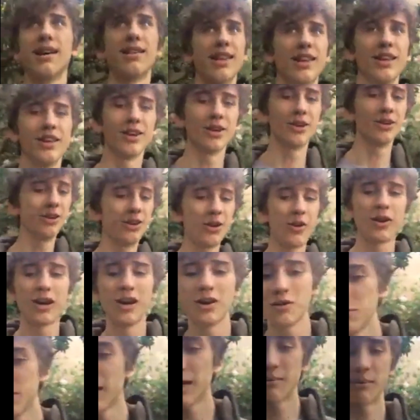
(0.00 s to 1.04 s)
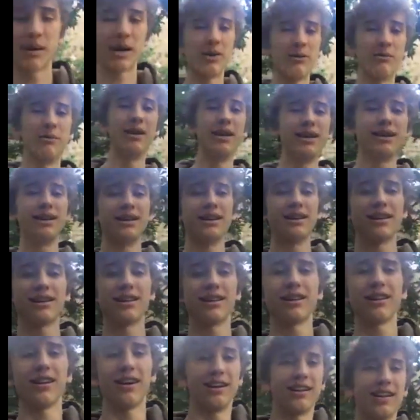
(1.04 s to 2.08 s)
there you go. You know a little bit about me.
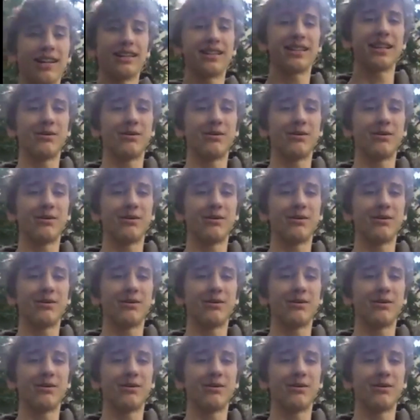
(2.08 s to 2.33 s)
I guess